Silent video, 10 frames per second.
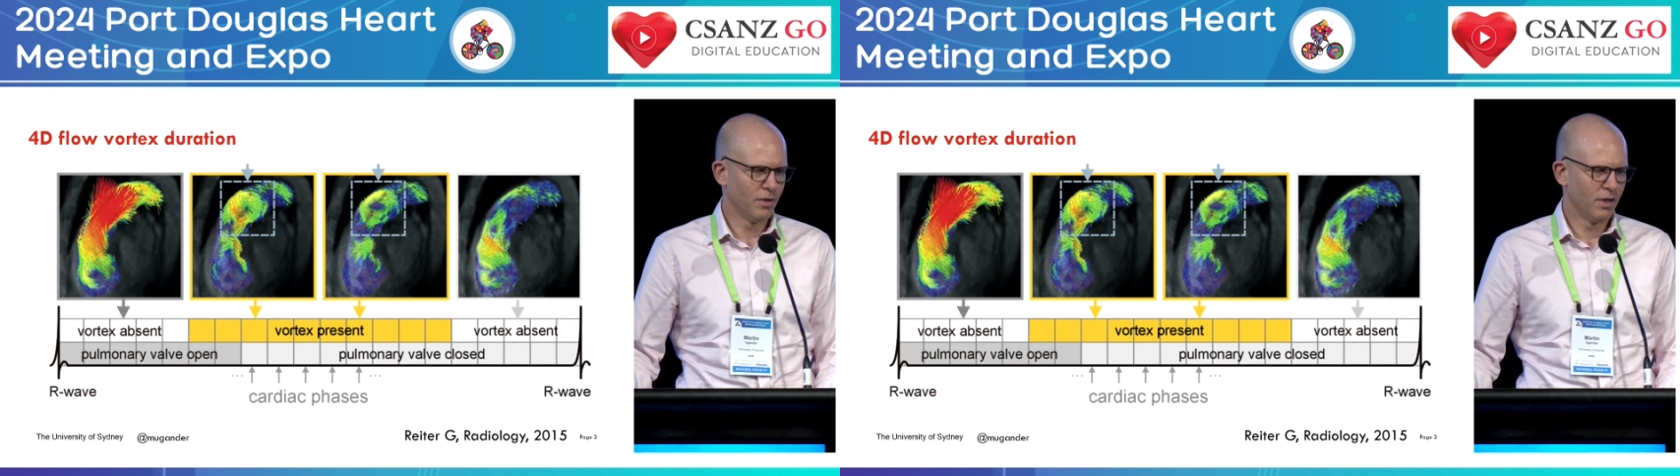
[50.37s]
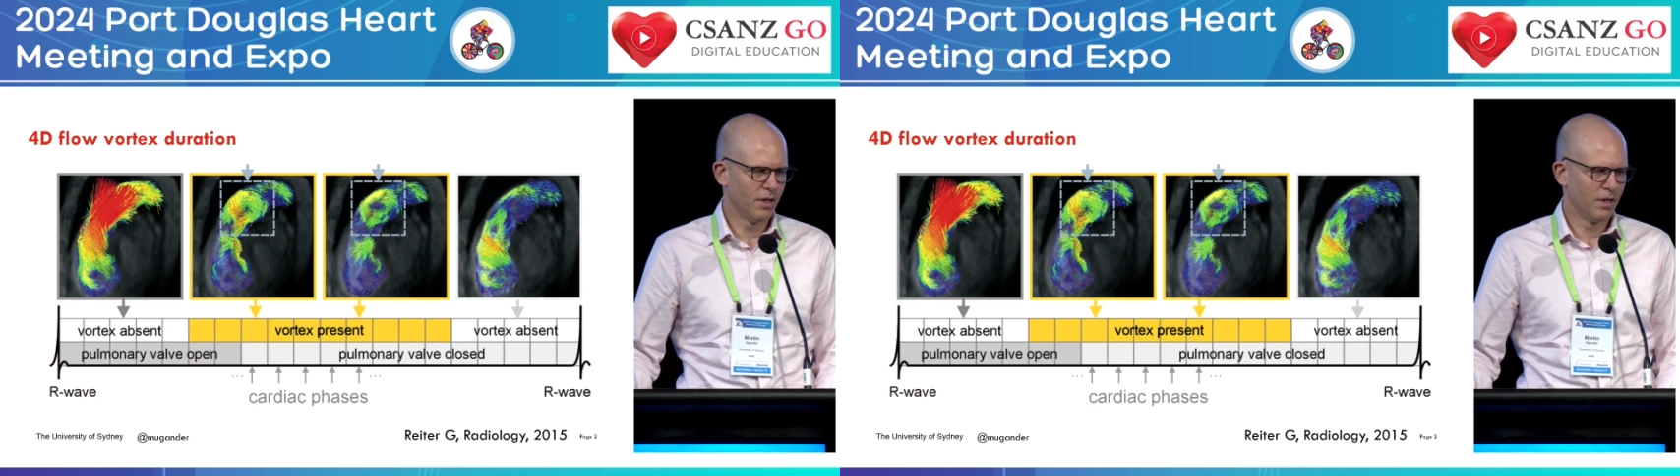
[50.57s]

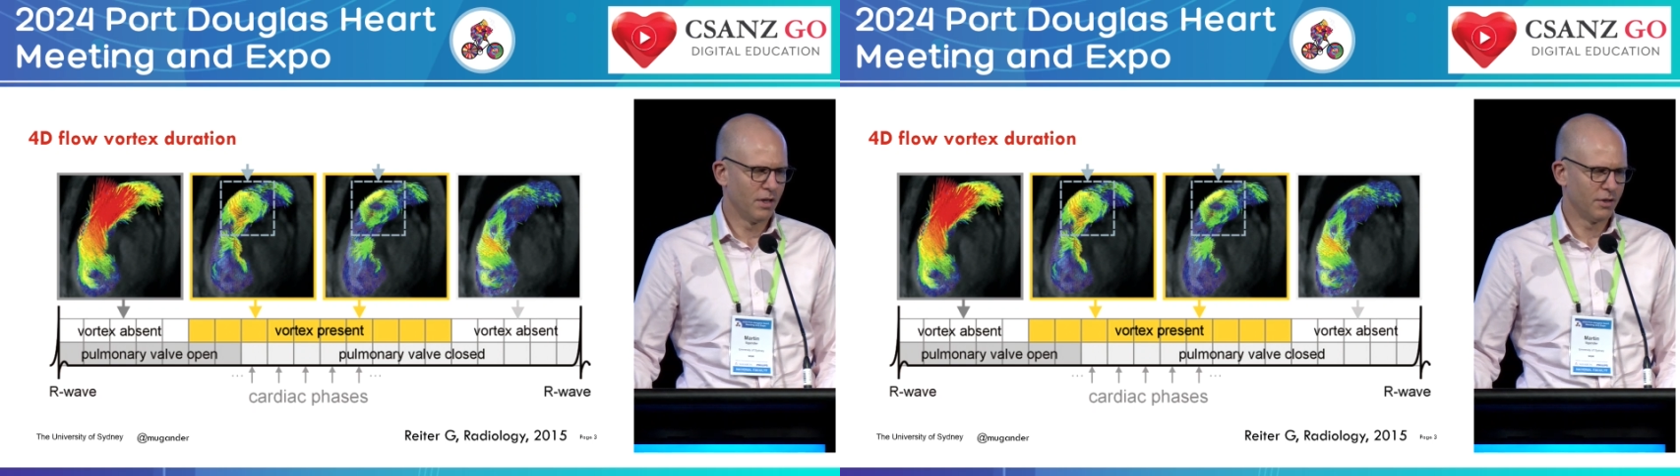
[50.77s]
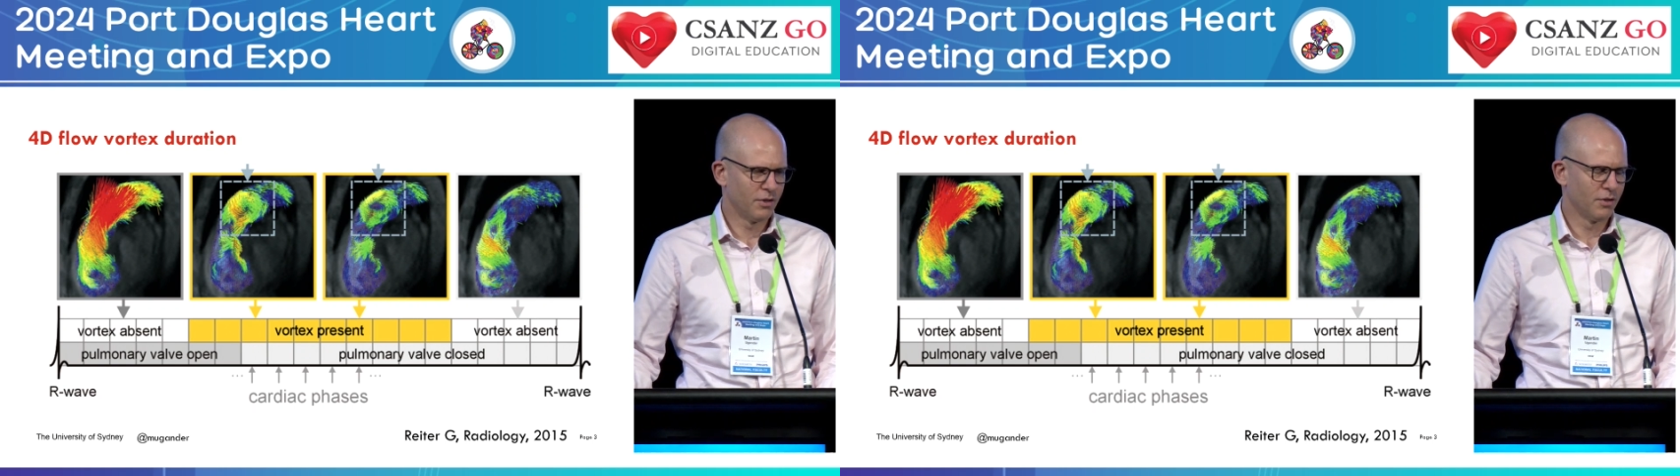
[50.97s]

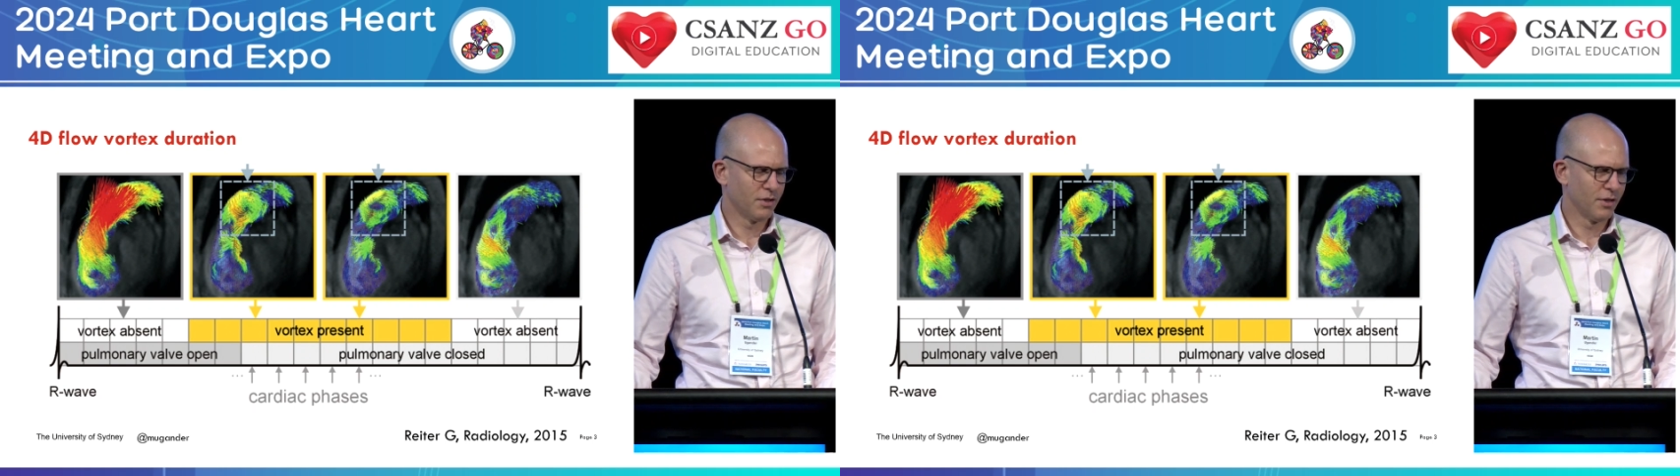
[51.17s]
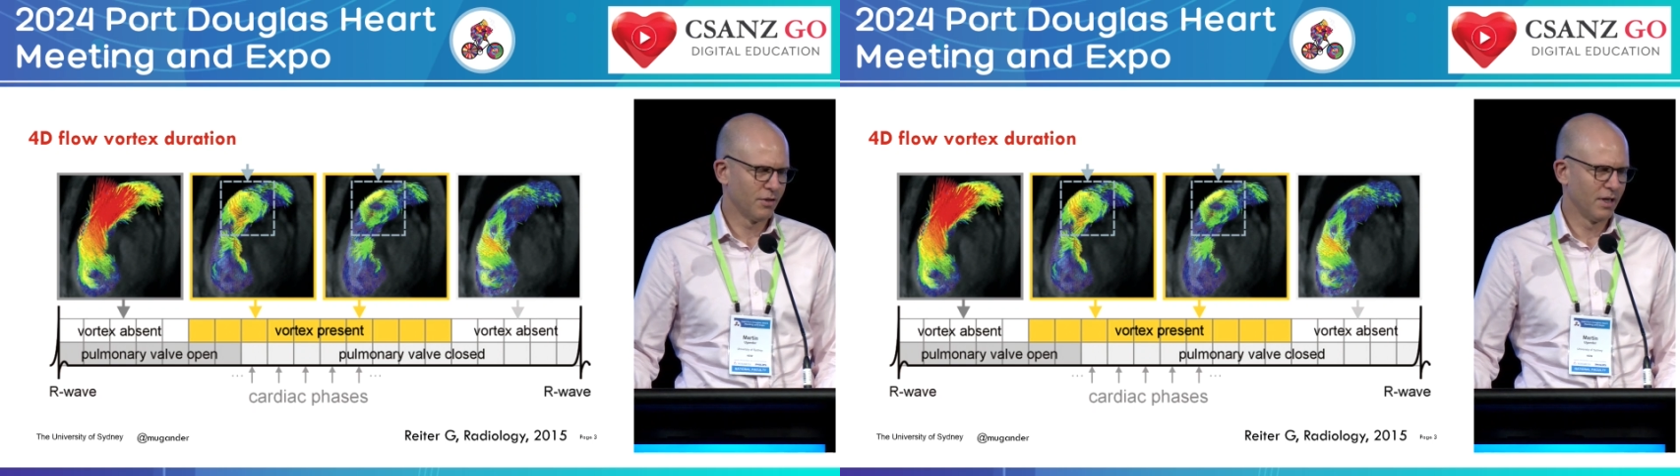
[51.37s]
to
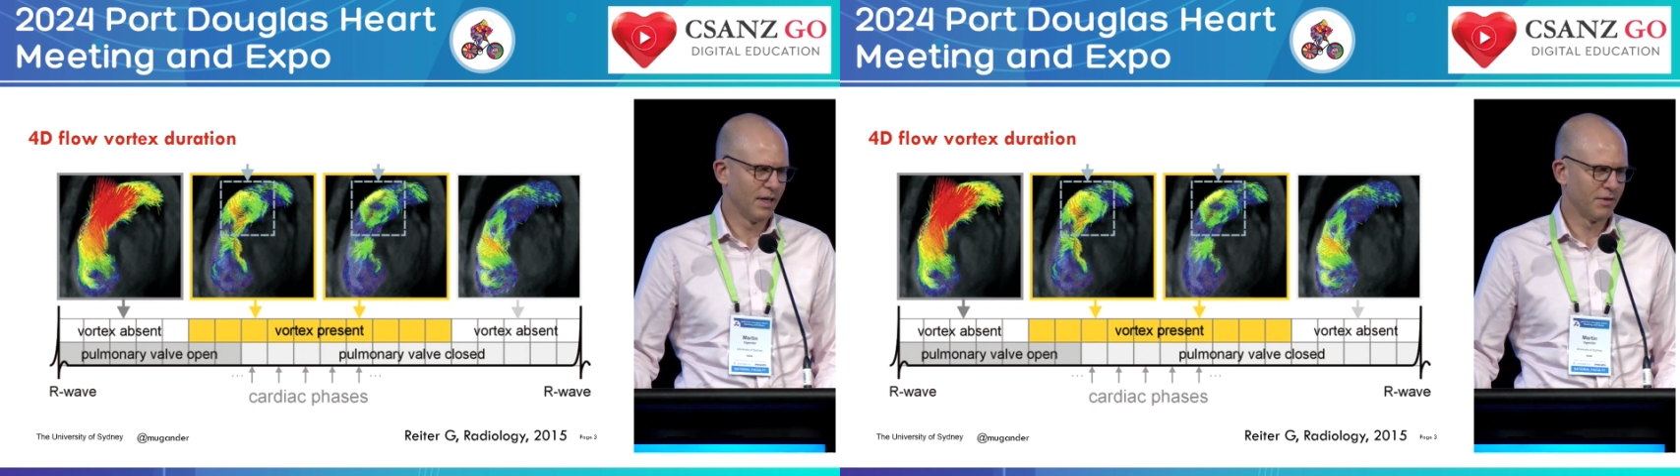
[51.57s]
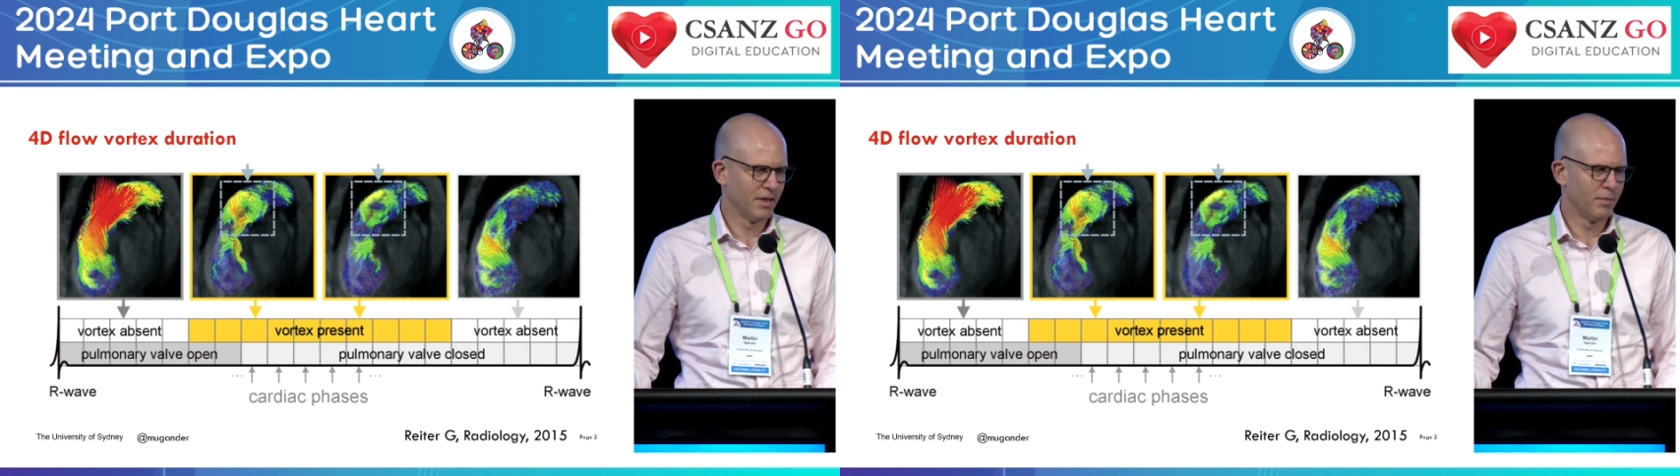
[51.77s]
the left